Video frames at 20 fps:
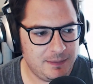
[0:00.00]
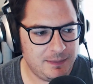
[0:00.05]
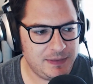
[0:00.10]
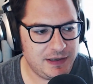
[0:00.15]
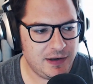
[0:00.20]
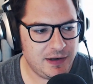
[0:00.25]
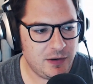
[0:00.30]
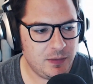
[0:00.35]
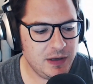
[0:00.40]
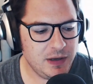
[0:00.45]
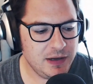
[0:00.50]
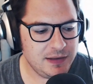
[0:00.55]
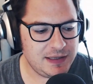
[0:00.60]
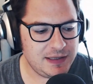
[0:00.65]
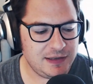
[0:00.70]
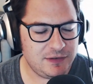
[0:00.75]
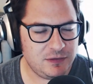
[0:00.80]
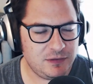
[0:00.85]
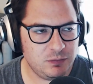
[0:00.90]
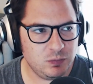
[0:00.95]
You know,
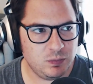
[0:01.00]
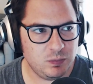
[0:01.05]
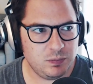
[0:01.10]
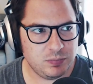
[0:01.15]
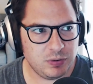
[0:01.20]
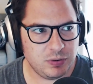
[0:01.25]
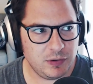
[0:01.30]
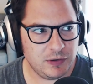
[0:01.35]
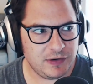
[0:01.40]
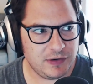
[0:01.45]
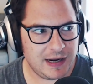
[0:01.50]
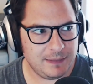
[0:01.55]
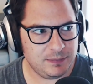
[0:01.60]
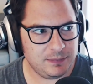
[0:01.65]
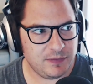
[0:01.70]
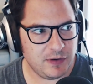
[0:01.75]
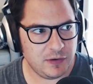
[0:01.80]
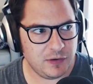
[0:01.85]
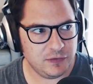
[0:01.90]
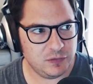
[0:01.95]
these prototype
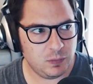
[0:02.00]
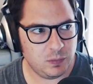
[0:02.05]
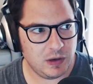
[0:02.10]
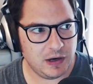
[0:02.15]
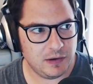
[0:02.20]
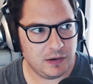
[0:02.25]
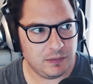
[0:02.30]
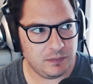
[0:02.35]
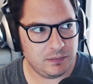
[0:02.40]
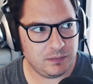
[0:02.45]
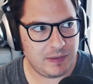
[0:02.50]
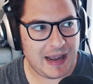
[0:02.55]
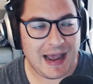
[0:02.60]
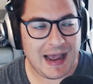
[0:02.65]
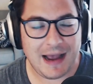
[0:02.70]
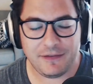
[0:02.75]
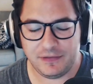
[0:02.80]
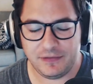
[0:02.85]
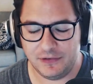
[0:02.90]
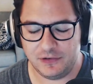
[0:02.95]
phones where
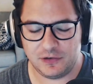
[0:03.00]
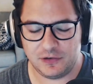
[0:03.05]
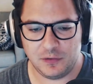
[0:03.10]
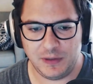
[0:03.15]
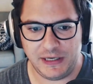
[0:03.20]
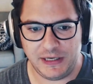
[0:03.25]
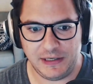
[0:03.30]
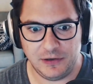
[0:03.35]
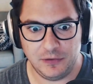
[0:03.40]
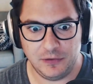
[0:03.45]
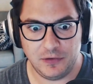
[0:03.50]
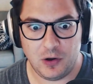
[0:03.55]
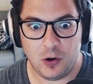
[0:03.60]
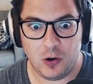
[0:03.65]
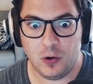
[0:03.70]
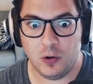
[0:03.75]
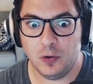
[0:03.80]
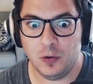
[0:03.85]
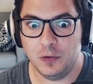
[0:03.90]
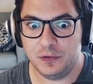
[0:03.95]
half the screen or the
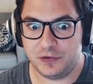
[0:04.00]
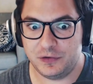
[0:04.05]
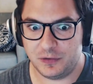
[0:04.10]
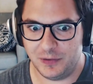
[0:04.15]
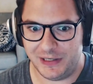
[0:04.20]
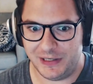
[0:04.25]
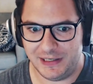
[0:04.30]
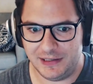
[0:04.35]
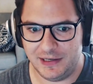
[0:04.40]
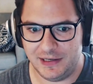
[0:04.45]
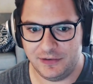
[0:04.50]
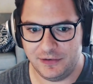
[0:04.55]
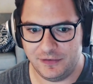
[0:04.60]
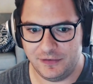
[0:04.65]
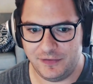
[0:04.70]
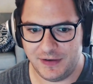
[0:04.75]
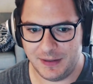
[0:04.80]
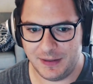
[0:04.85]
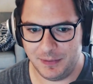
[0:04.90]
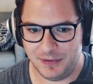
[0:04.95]
whole screen right that's what i'm